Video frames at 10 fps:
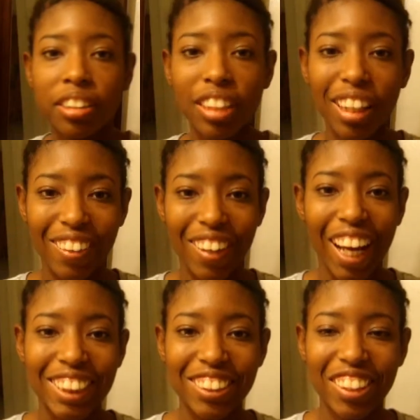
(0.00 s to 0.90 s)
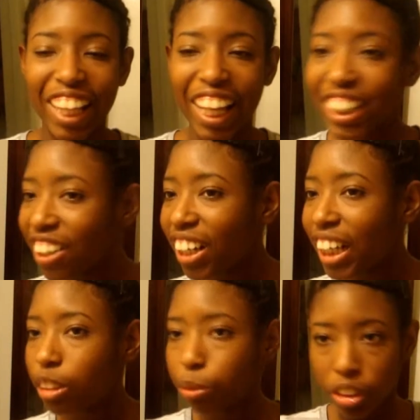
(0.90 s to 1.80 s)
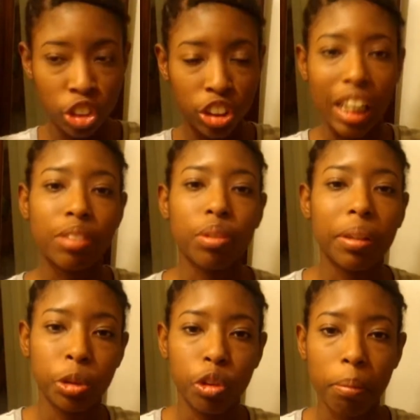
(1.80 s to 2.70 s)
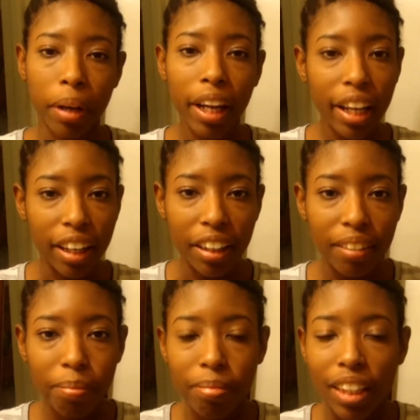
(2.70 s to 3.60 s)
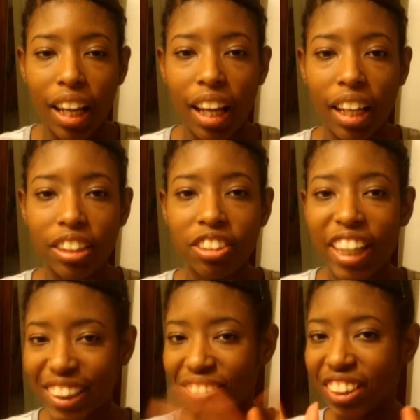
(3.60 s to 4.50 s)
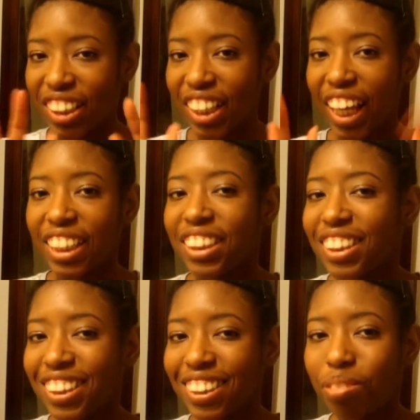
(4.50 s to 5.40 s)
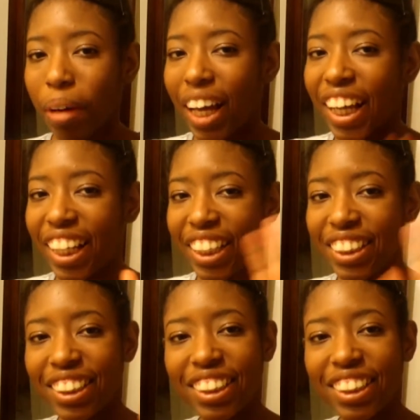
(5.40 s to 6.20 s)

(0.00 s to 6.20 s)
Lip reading: So just on that note, I just want to show you guys what I was doing in my hair, and you guys have a good night. Bye.